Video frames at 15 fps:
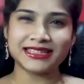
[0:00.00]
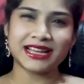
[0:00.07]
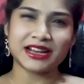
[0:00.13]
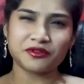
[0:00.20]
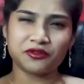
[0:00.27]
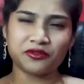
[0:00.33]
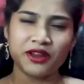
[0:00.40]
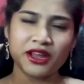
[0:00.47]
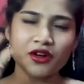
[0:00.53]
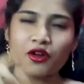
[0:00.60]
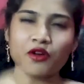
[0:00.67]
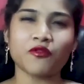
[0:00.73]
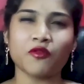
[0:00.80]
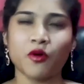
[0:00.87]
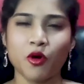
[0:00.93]
that
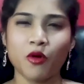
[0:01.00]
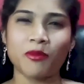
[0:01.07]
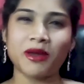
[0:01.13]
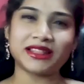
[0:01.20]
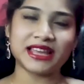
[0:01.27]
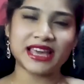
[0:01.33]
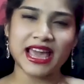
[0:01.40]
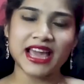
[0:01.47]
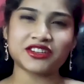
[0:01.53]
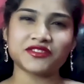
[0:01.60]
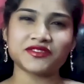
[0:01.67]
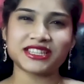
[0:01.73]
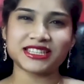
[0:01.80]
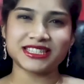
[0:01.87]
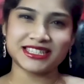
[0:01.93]
flicker of hope at the end
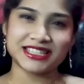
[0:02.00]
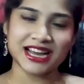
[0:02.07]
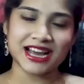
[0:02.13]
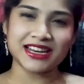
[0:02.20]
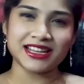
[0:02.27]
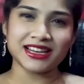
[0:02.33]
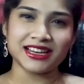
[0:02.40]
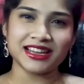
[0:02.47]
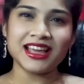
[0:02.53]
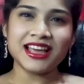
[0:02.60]
of the tunnel.